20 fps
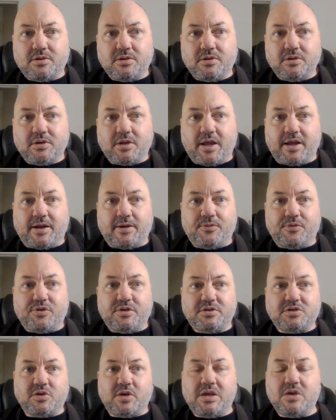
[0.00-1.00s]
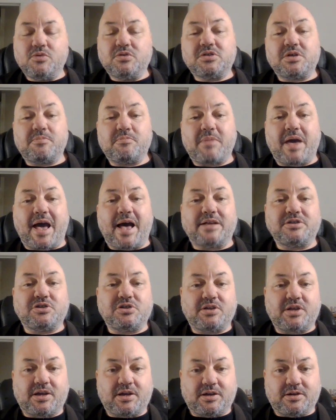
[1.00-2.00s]
like, so he was
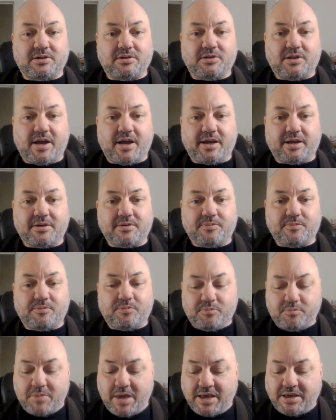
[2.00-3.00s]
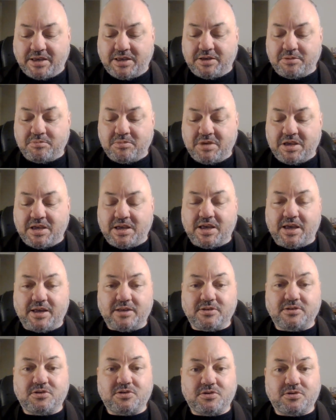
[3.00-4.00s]
imagining like making me
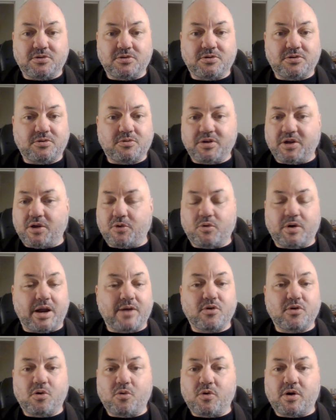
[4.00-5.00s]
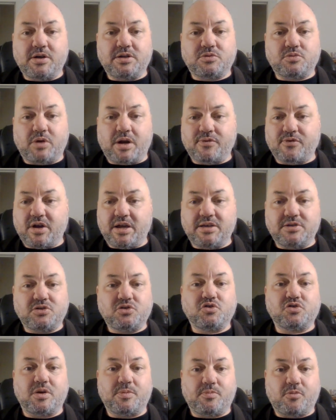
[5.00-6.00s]
into whatever it was, whatever his
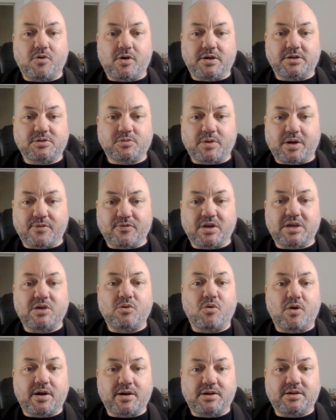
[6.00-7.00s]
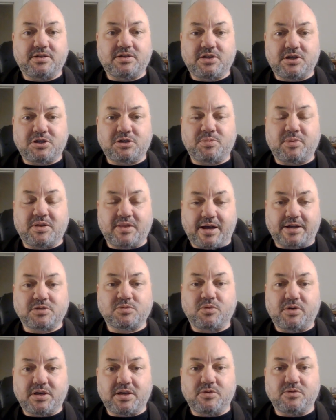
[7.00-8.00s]
trip was, whatever he wanted to teach me, that's
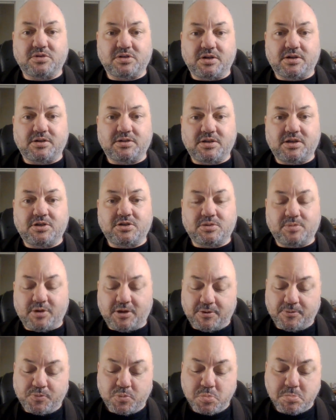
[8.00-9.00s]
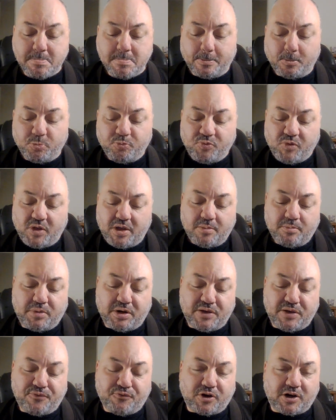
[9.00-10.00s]
what he was going to teach me. But he
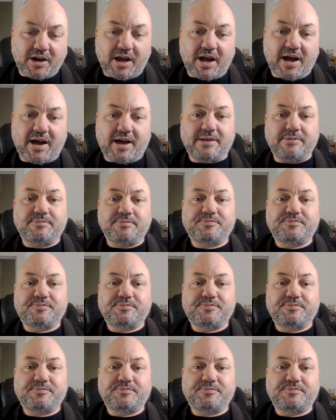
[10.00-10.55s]
forgot